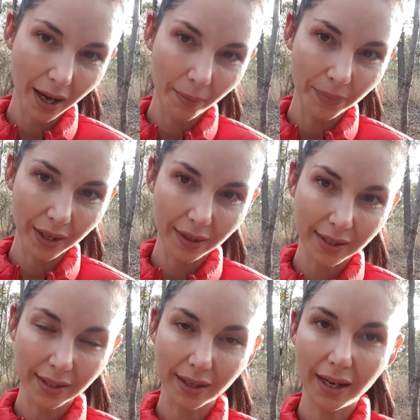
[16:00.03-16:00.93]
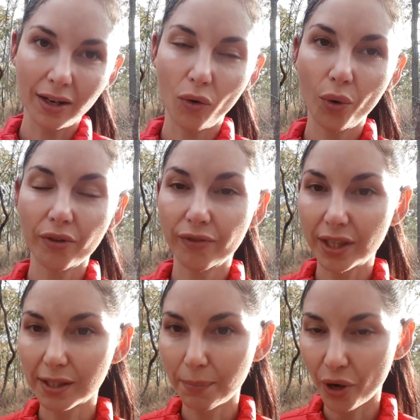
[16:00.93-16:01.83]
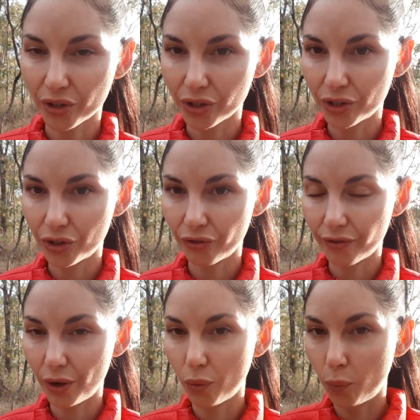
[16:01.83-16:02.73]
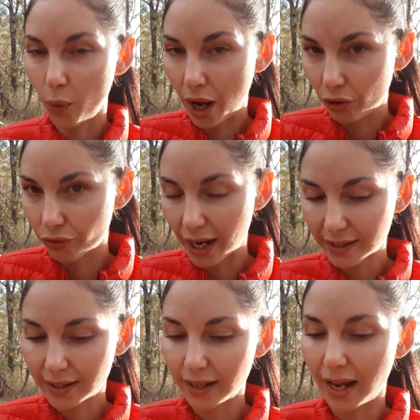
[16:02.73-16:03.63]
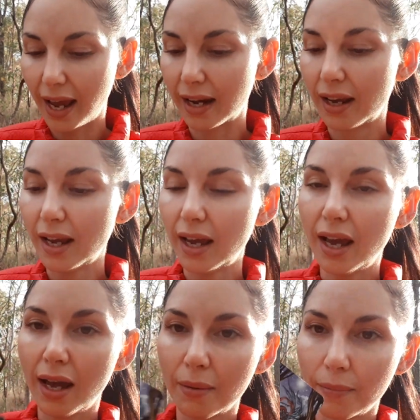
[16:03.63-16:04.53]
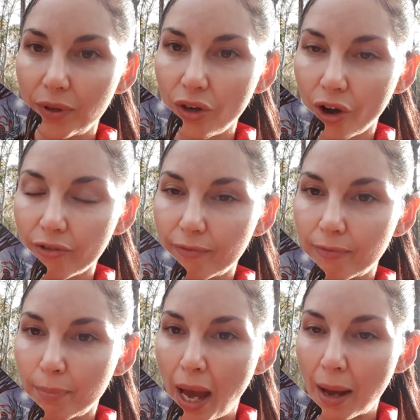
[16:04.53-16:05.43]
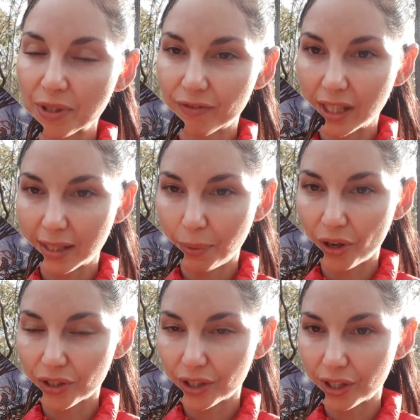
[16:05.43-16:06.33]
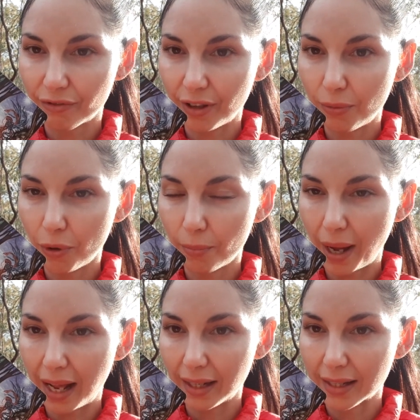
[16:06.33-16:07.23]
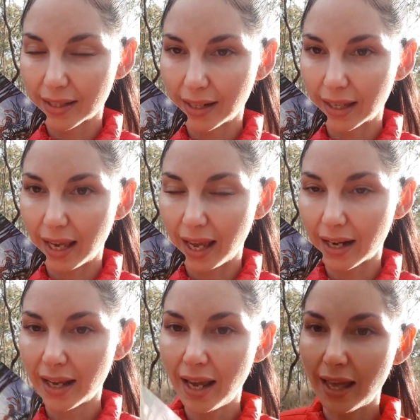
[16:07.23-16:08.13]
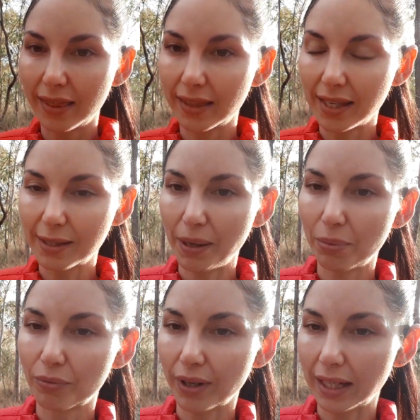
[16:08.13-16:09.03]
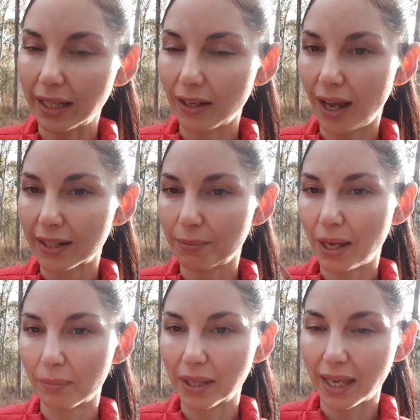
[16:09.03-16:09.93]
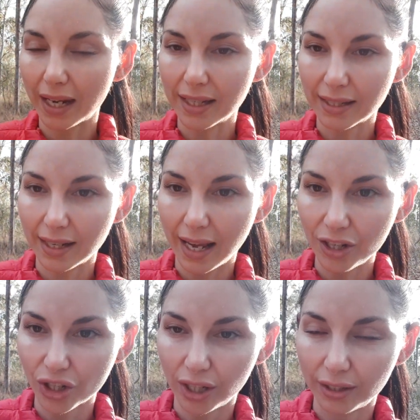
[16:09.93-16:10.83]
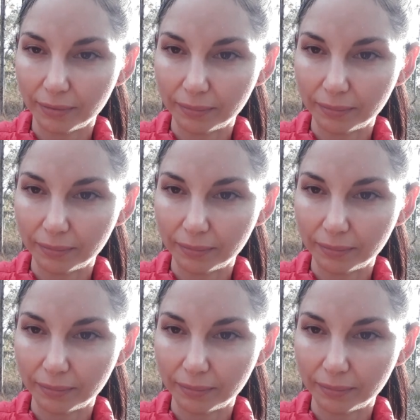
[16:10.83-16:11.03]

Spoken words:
up that this, in order for this person to feel well rested and, you know, perhaps for this person to feel more balanced, again, that these people really like to be able to get into nature.